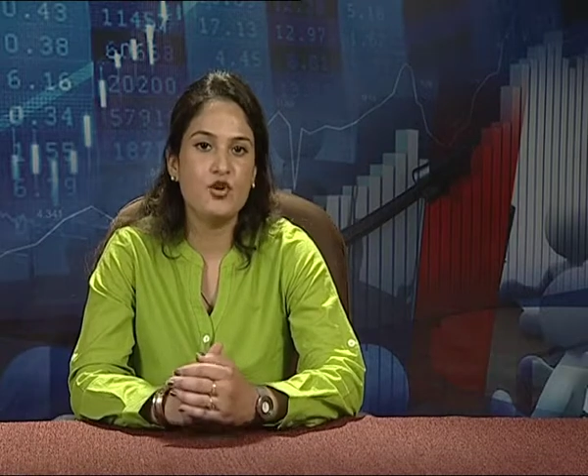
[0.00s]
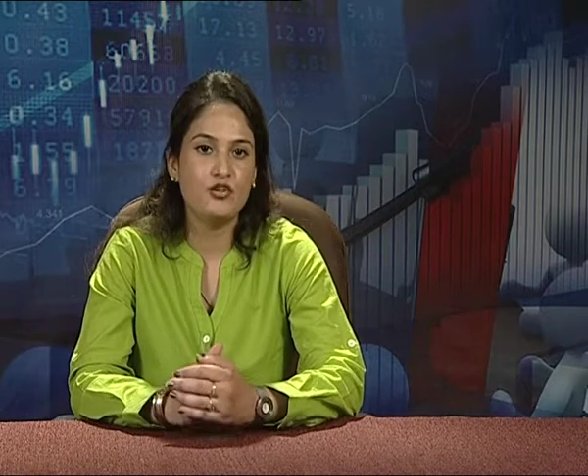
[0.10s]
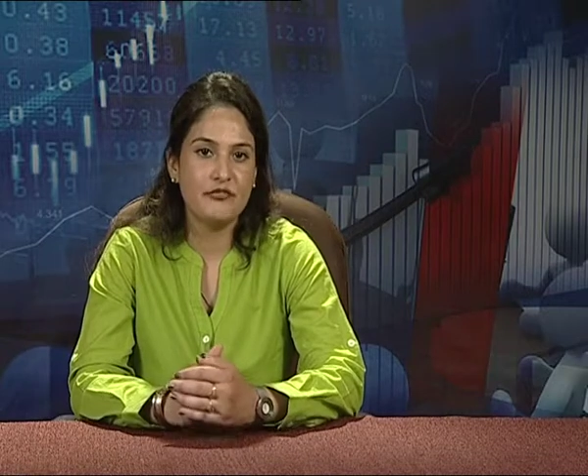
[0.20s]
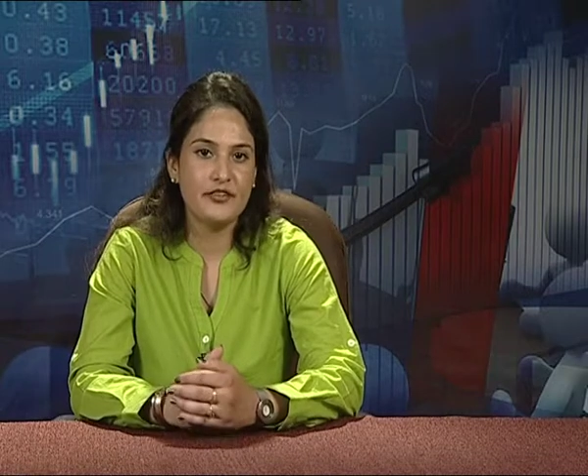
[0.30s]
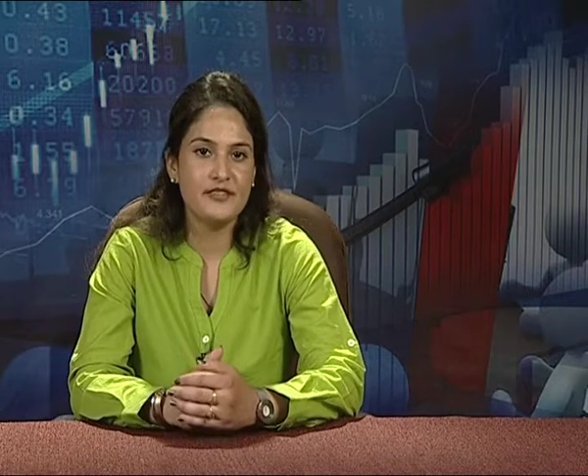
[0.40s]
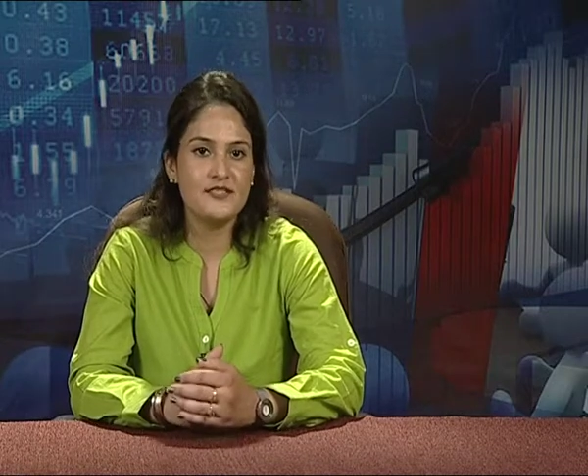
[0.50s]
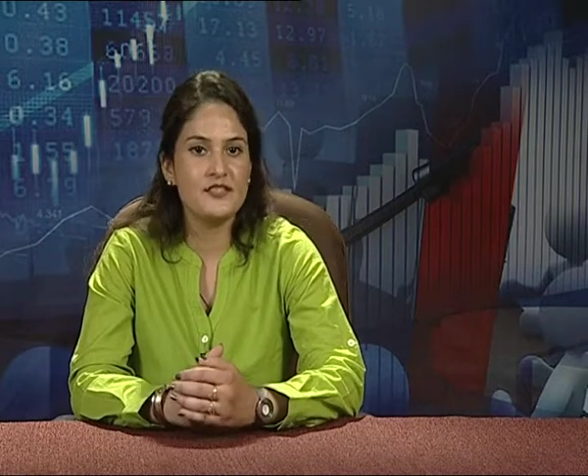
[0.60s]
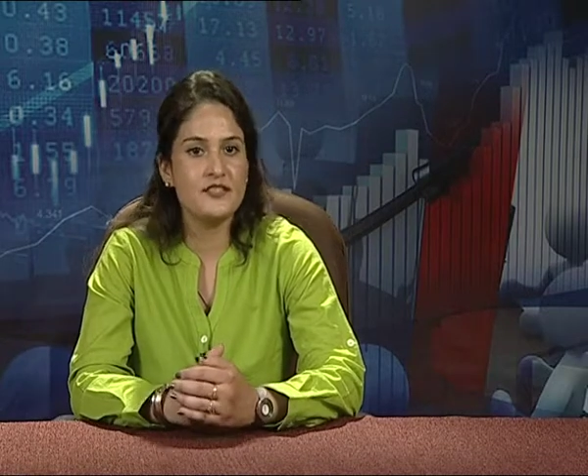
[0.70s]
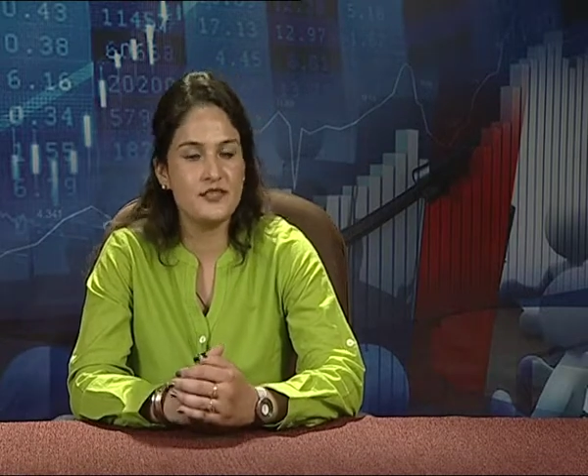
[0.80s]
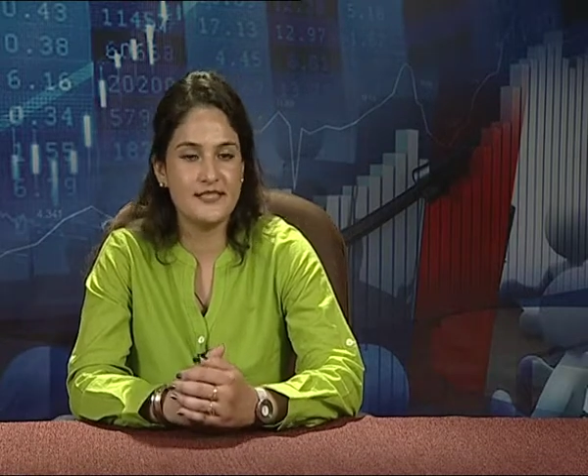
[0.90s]
or
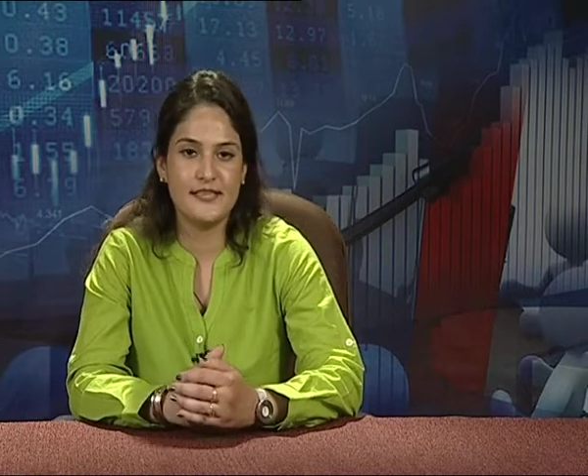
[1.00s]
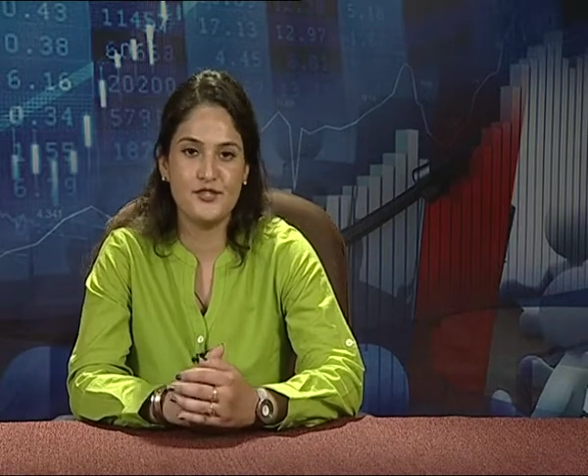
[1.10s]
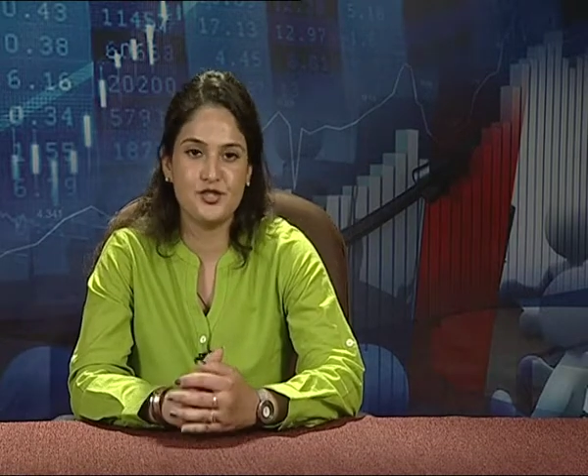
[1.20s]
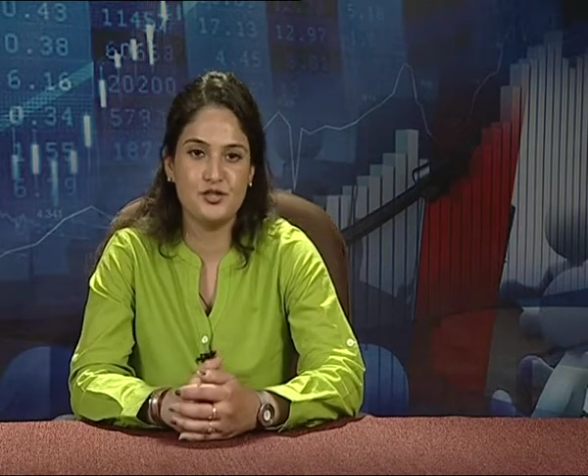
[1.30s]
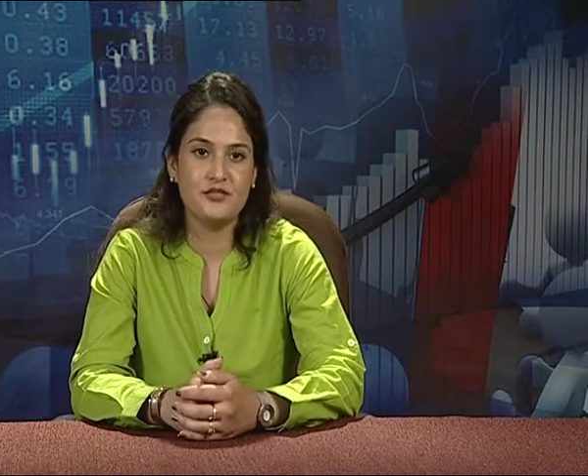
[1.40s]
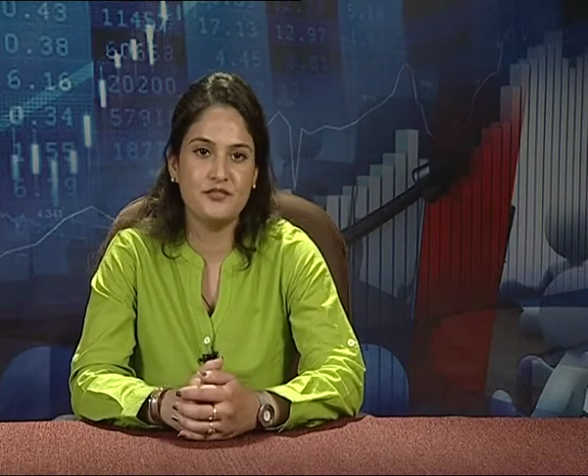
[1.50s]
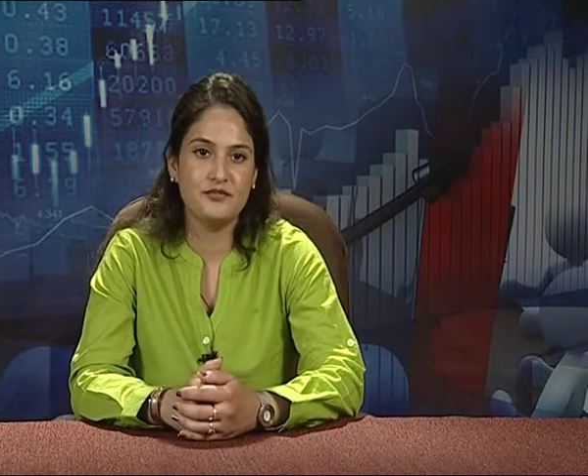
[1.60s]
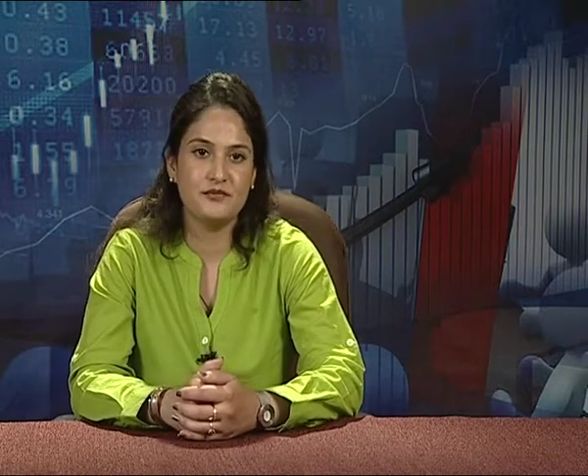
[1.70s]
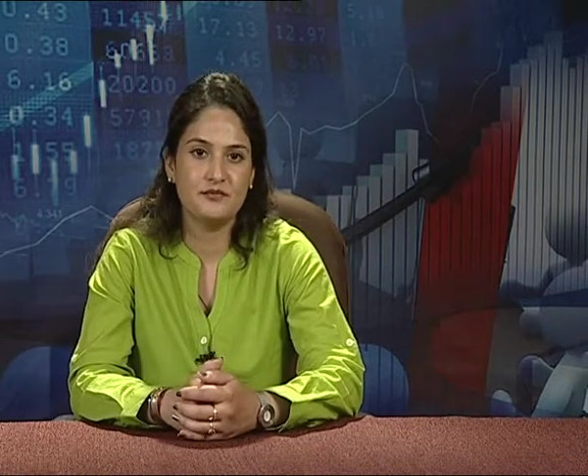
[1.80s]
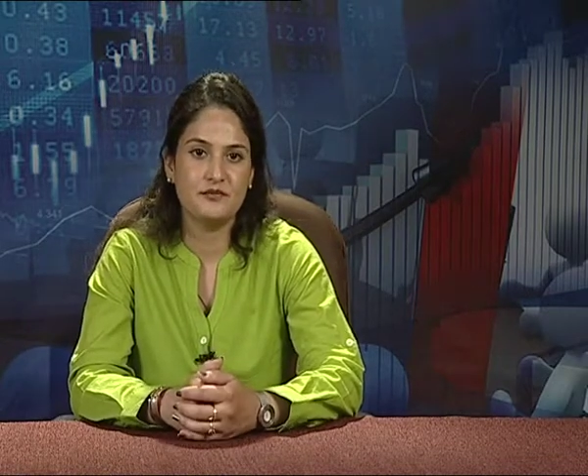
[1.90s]
faces recession.
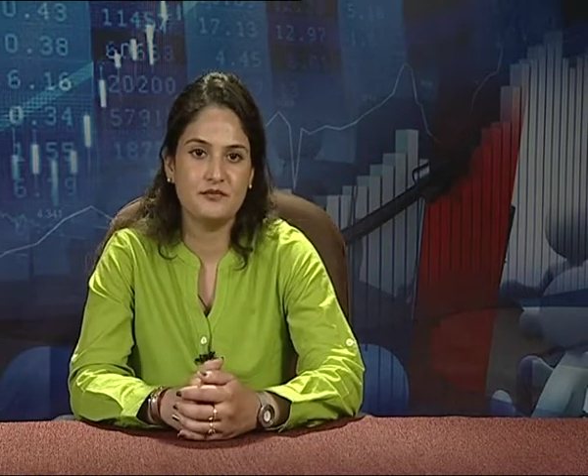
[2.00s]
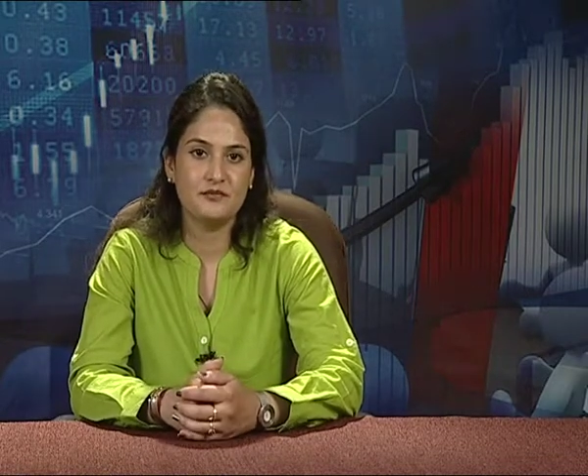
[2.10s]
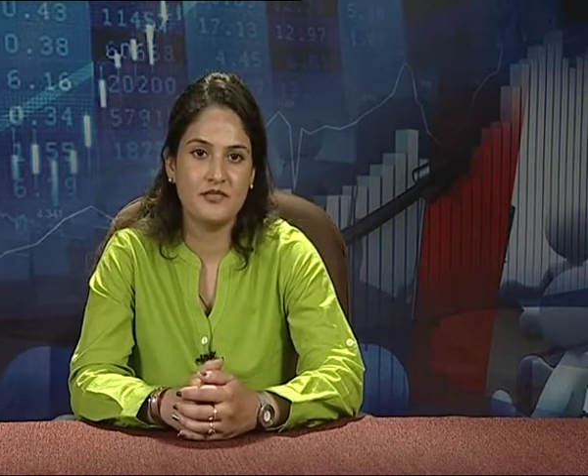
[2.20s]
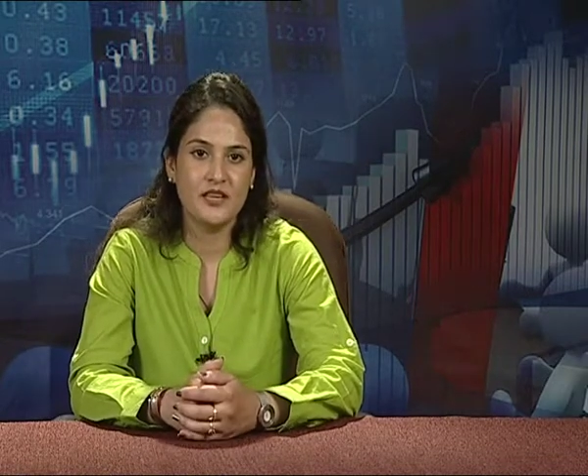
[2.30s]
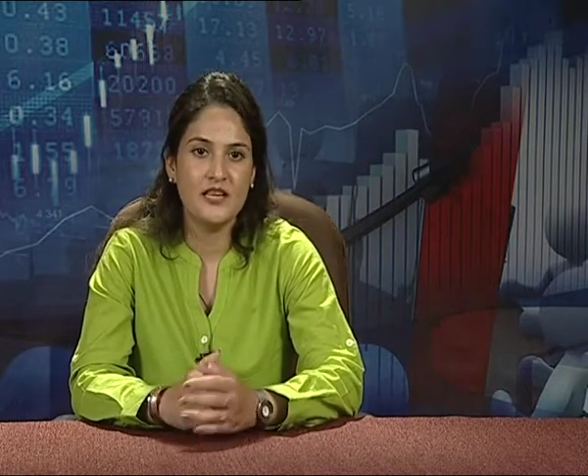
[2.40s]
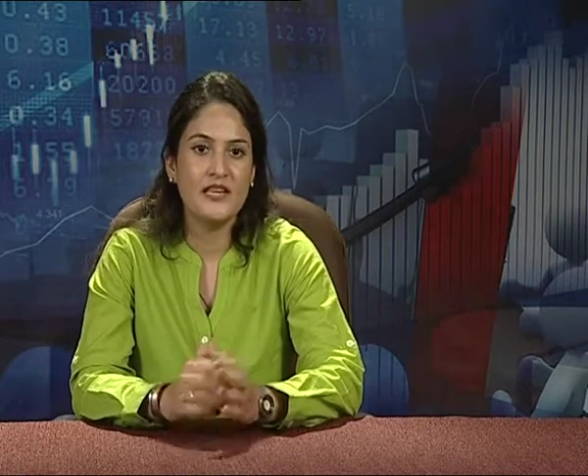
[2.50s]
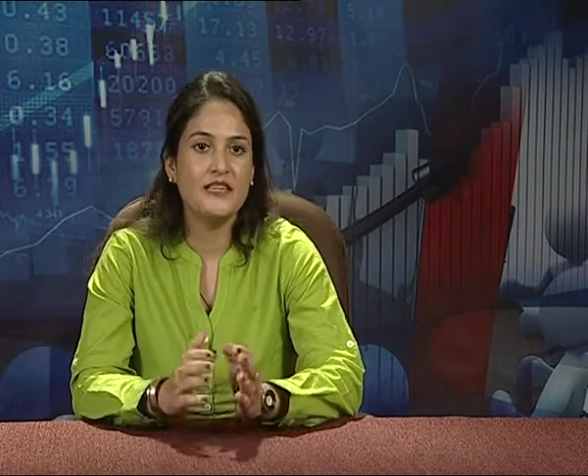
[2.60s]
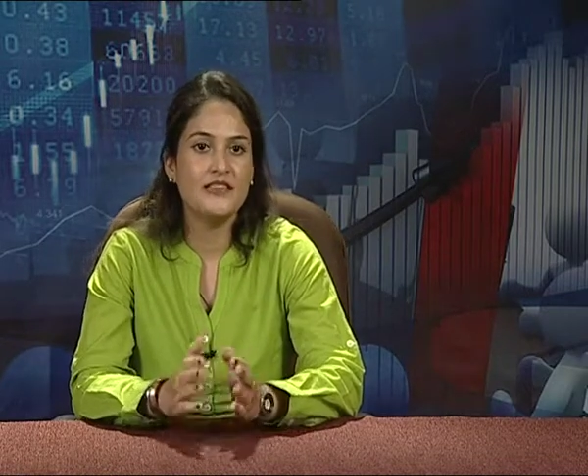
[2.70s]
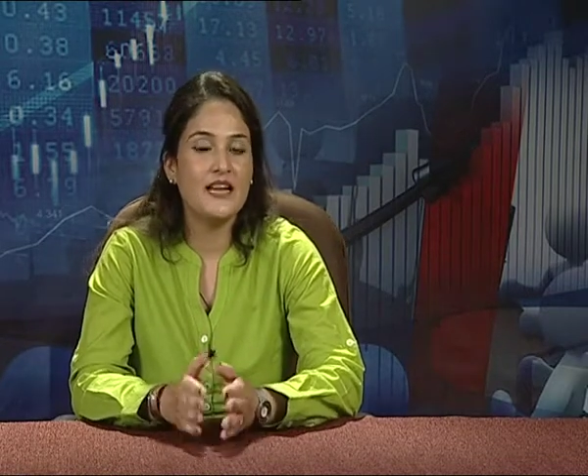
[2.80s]
The